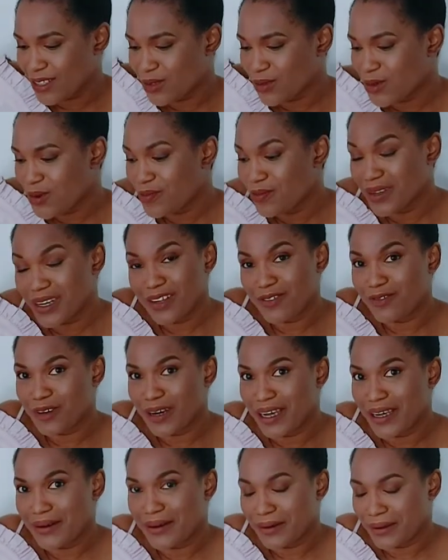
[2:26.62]
you won't believe
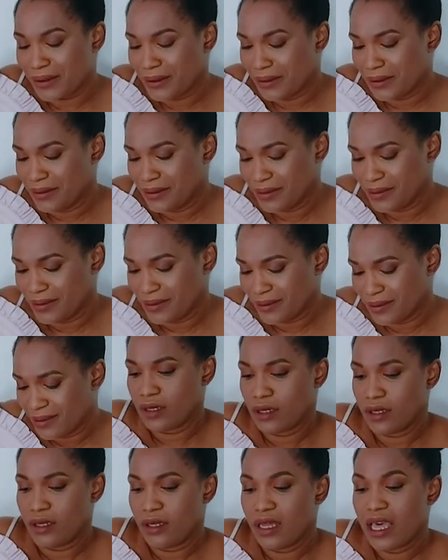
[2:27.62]
what I got.
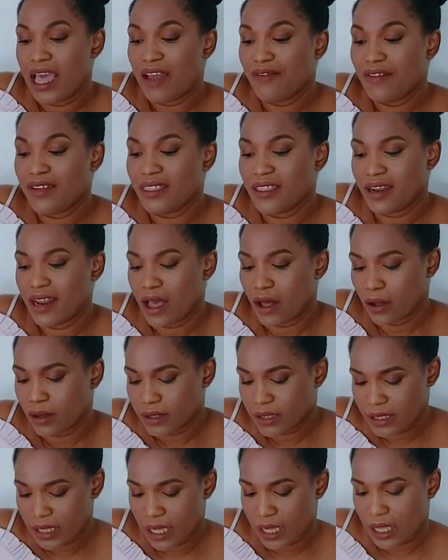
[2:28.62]
Everything are all
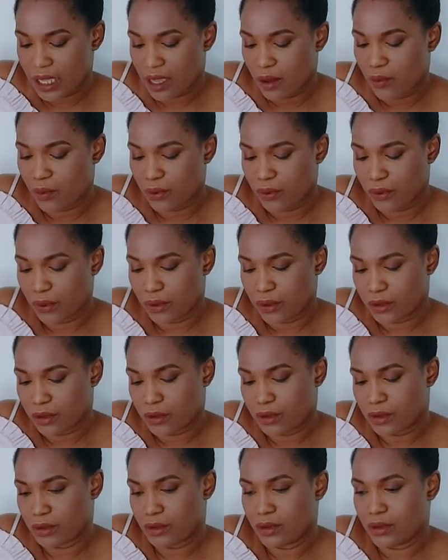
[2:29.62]
skincare
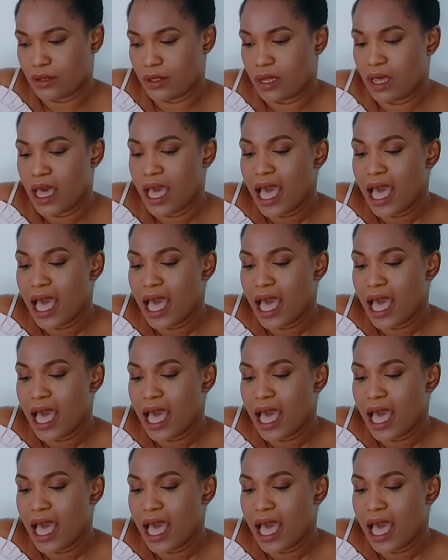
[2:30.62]
products.